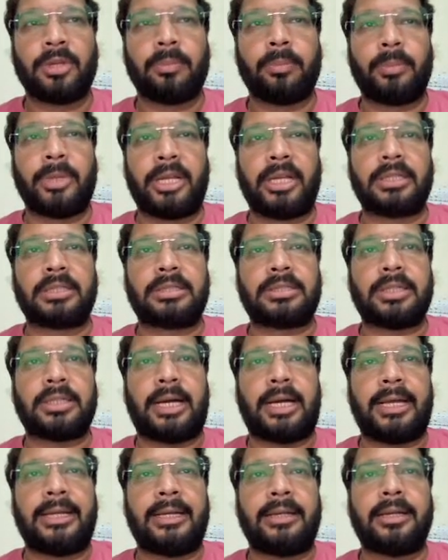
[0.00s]
because
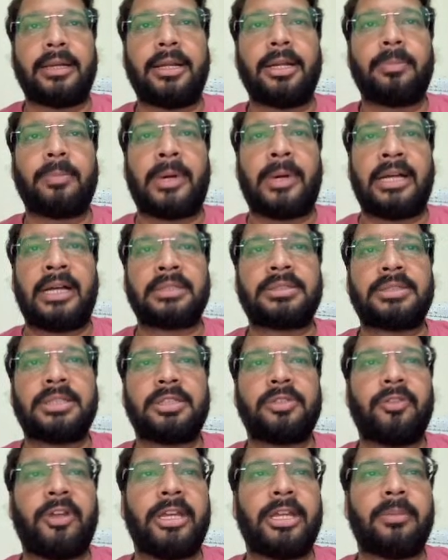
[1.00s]
I didn't pass this
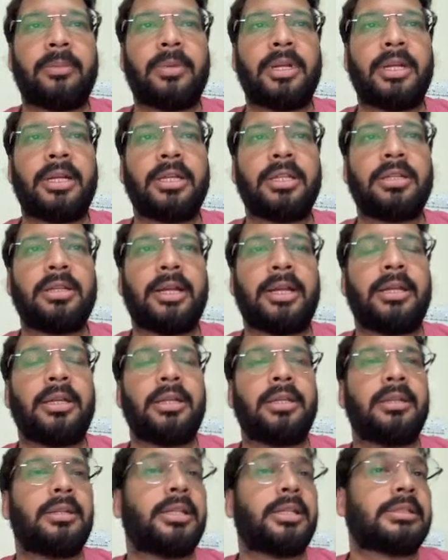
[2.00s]
variable
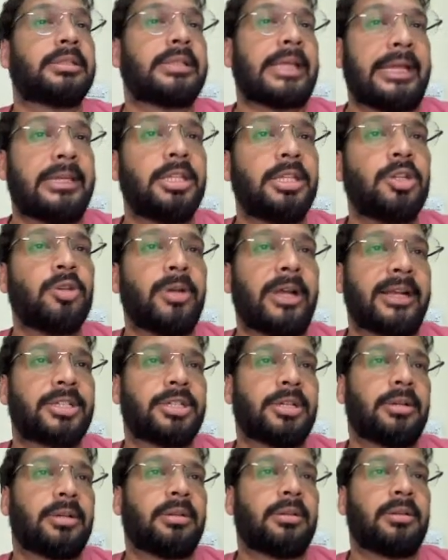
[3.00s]
in this NQ
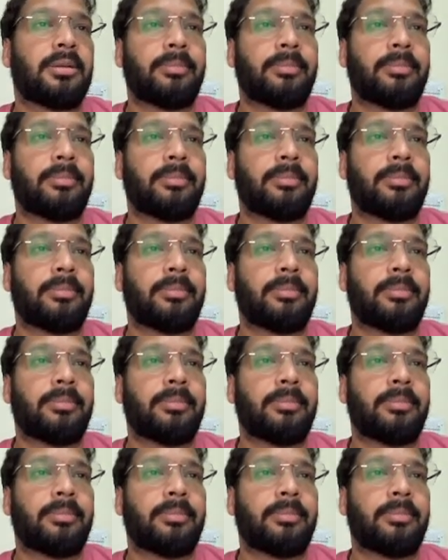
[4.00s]
action